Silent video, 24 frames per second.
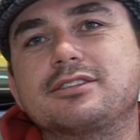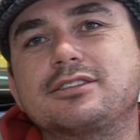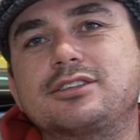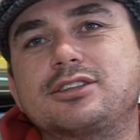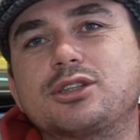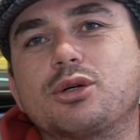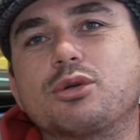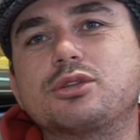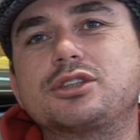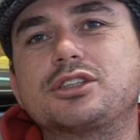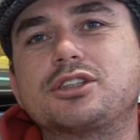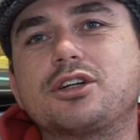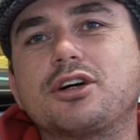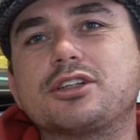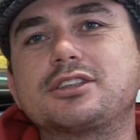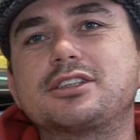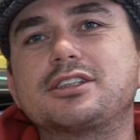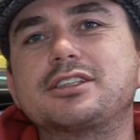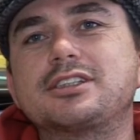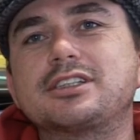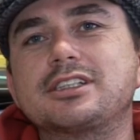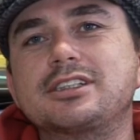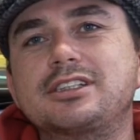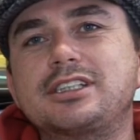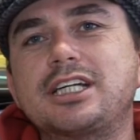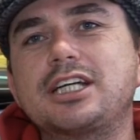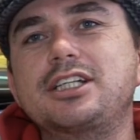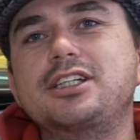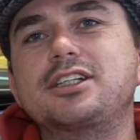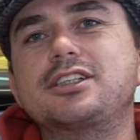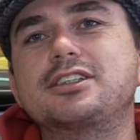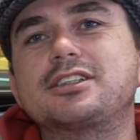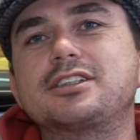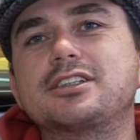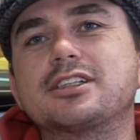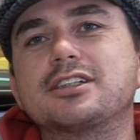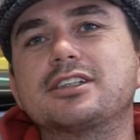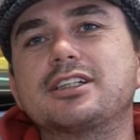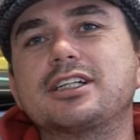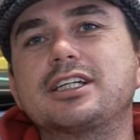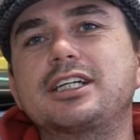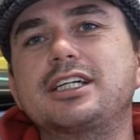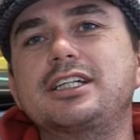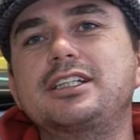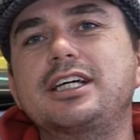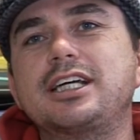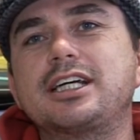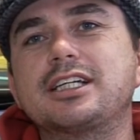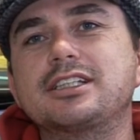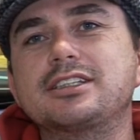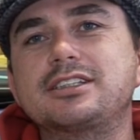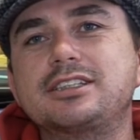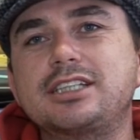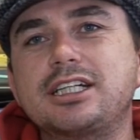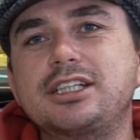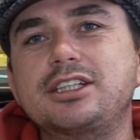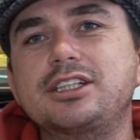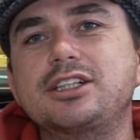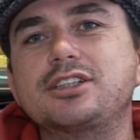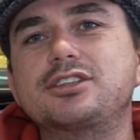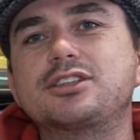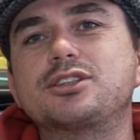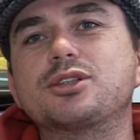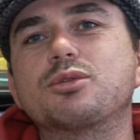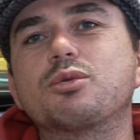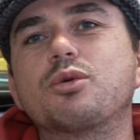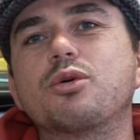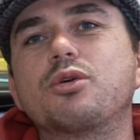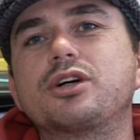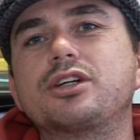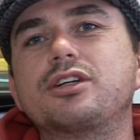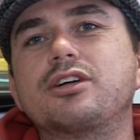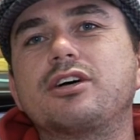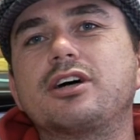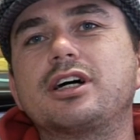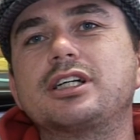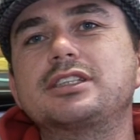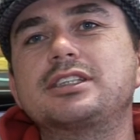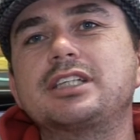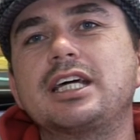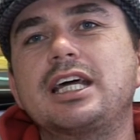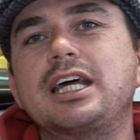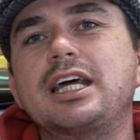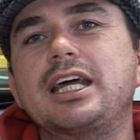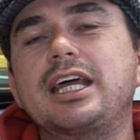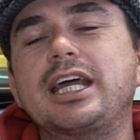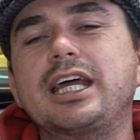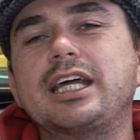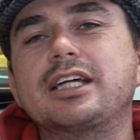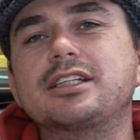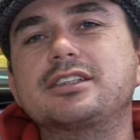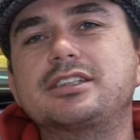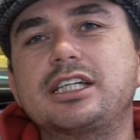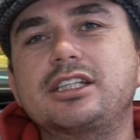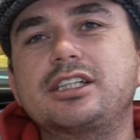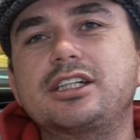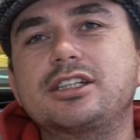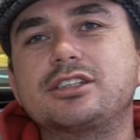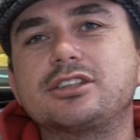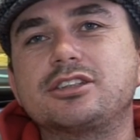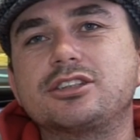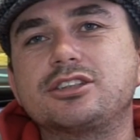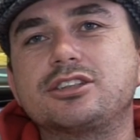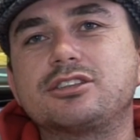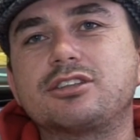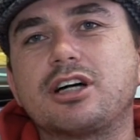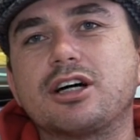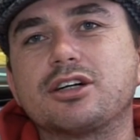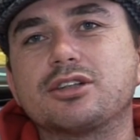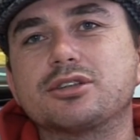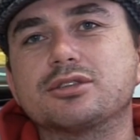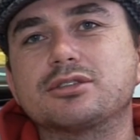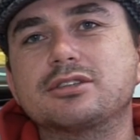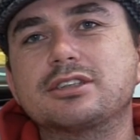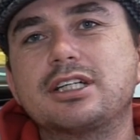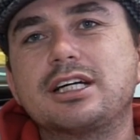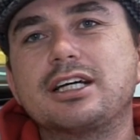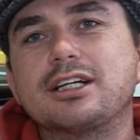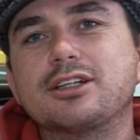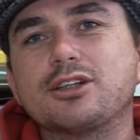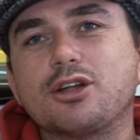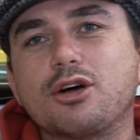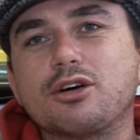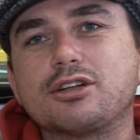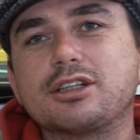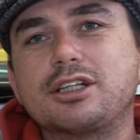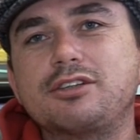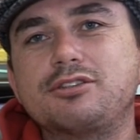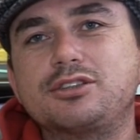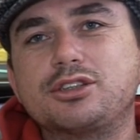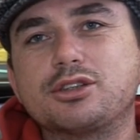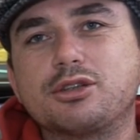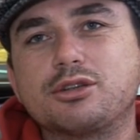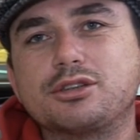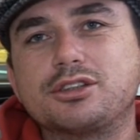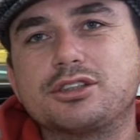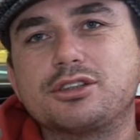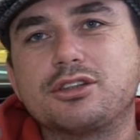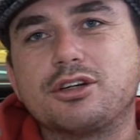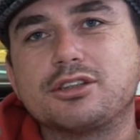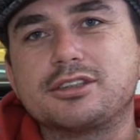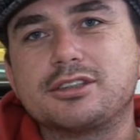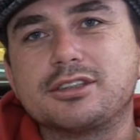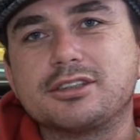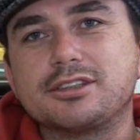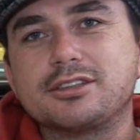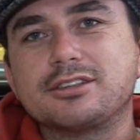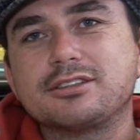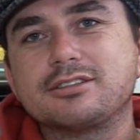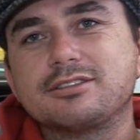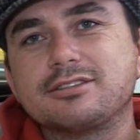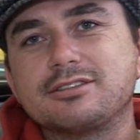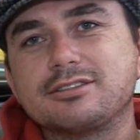George Gotsis continues to lead, he continues to organise, he continues to struggle. Long live George Gotsis.